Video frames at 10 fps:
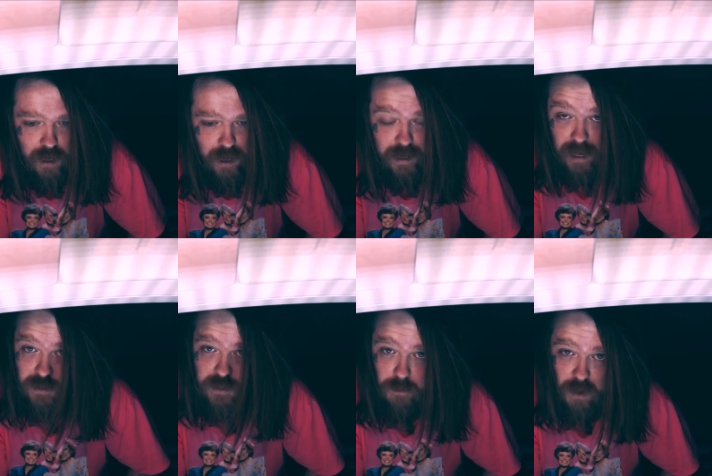I
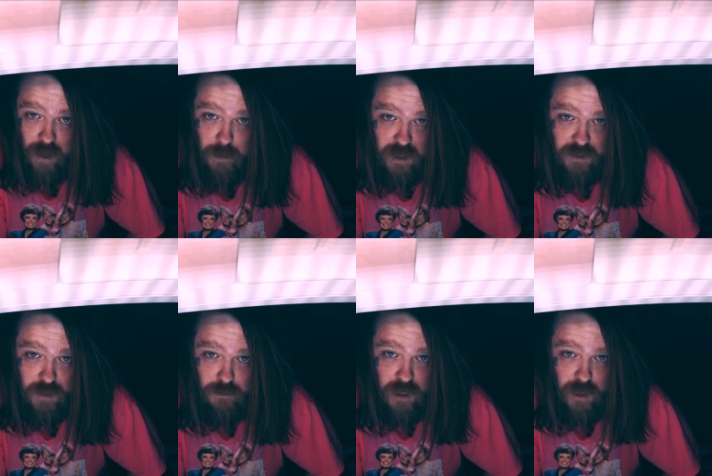can't stop thinking about it
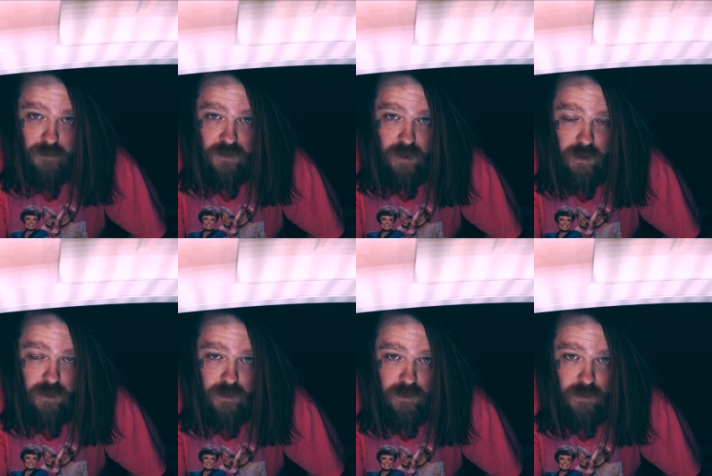sometimes.
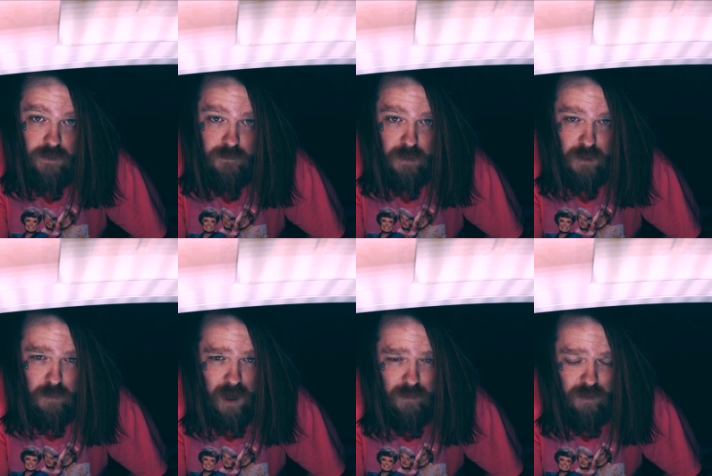But the
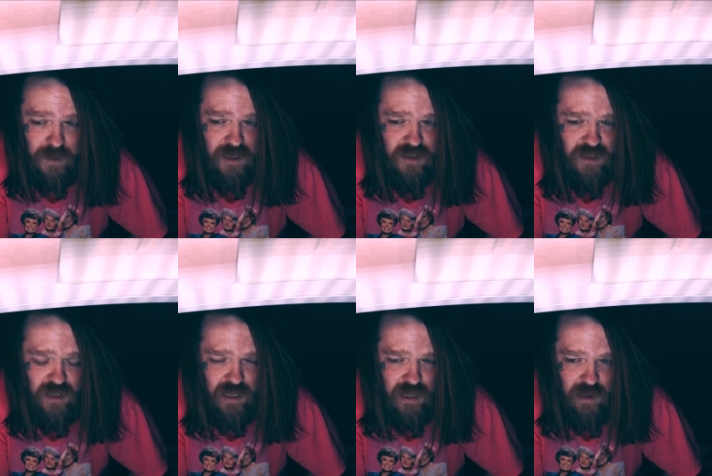problem is,
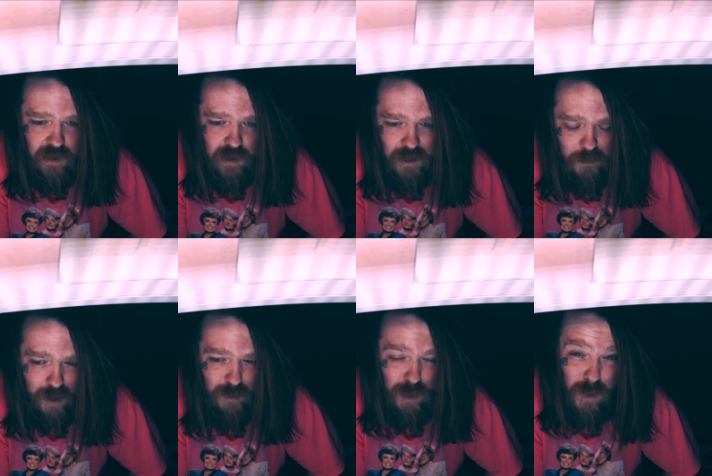
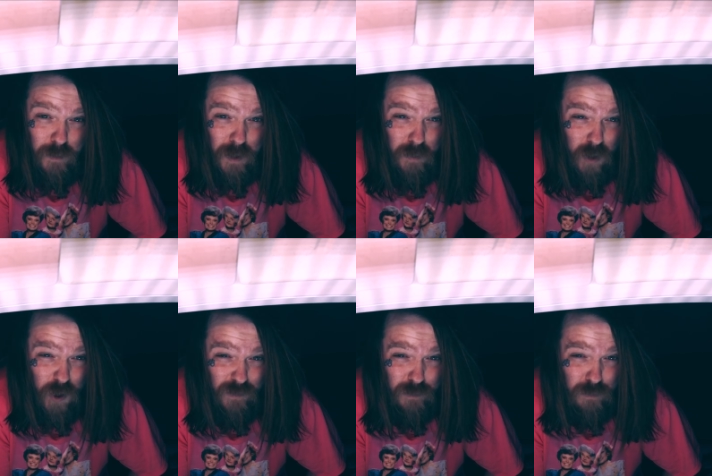why would I want to be a
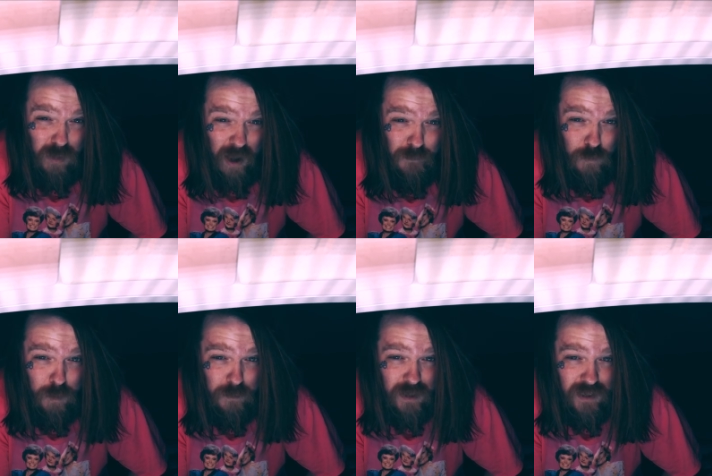part of a
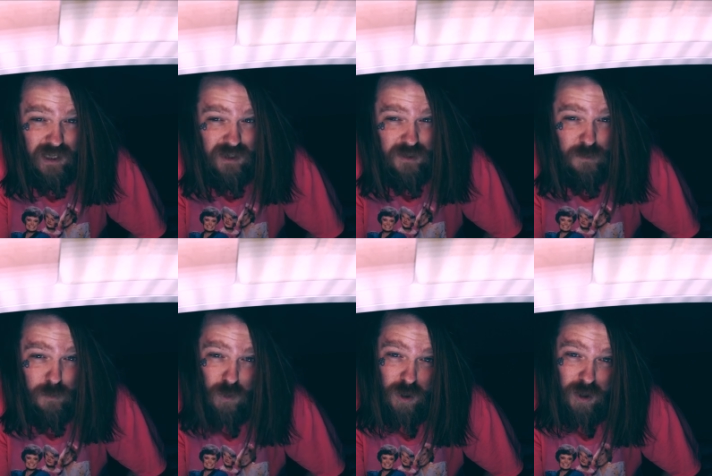platform that doesn't
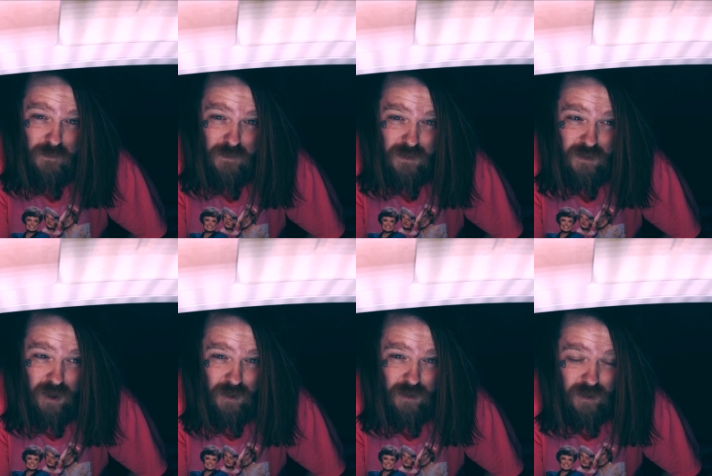support all of its
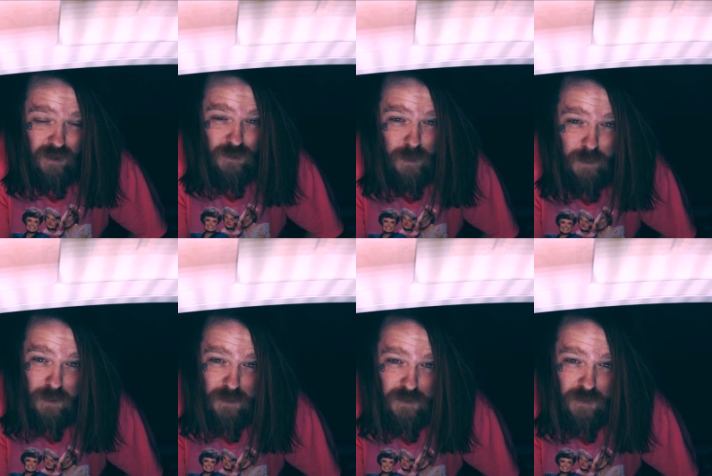
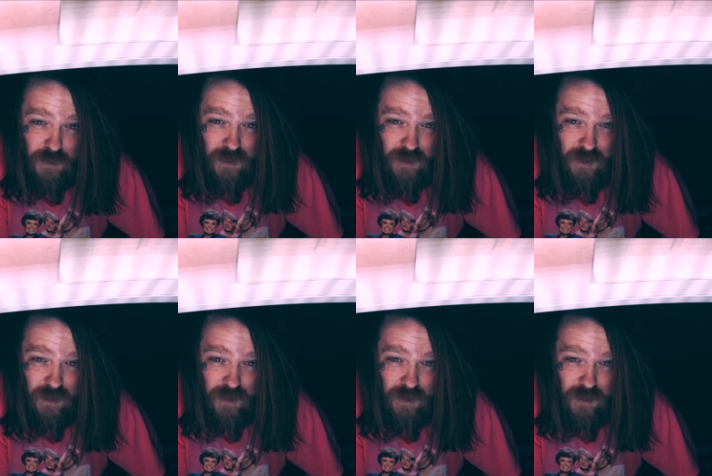contributors?